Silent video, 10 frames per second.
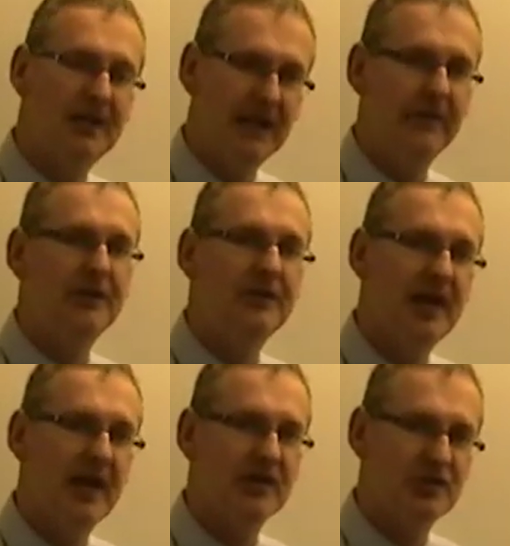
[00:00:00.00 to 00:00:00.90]
given
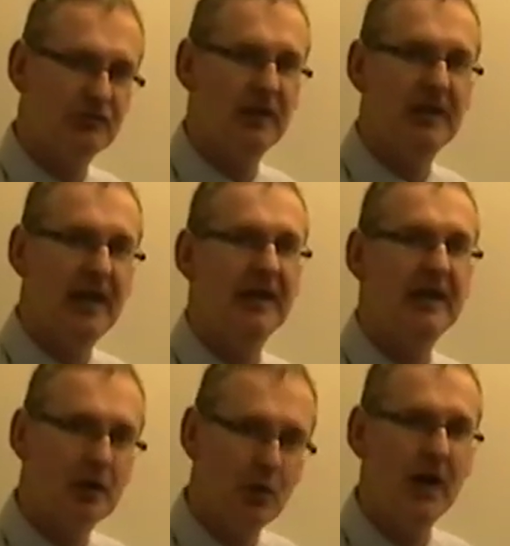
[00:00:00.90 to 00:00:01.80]
their straight line
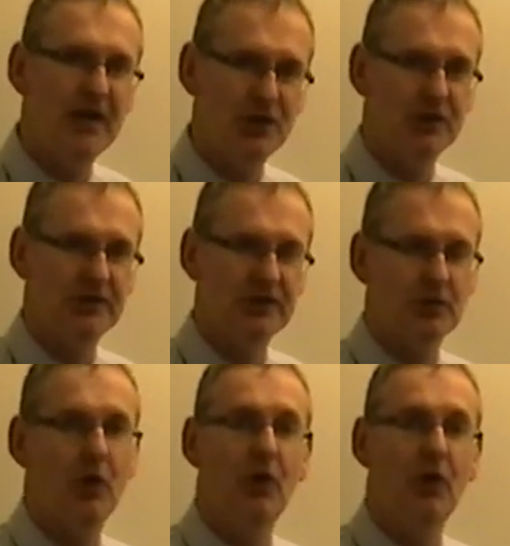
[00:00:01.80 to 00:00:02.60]
equations